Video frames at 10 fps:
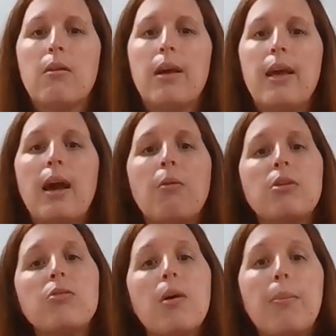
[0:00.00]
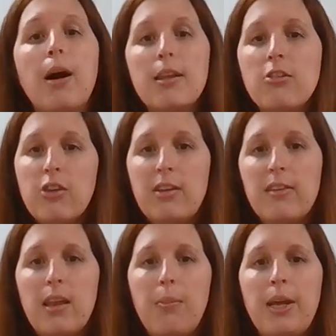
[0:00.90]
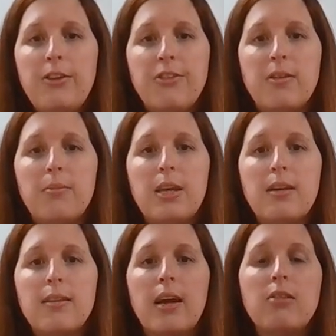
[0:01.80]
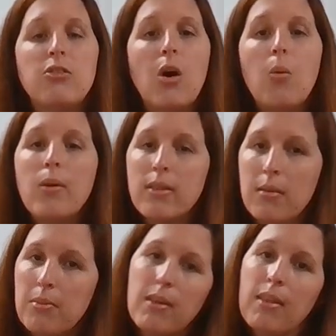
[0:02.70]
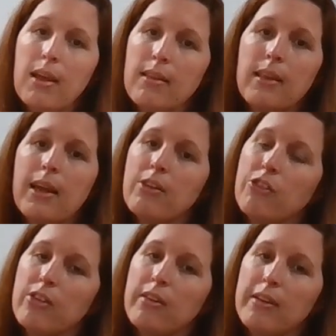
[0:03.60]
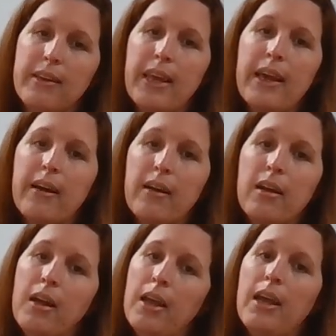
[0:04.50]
Okay, I want to apologize to that patient because I don't want them to think that I just didn't care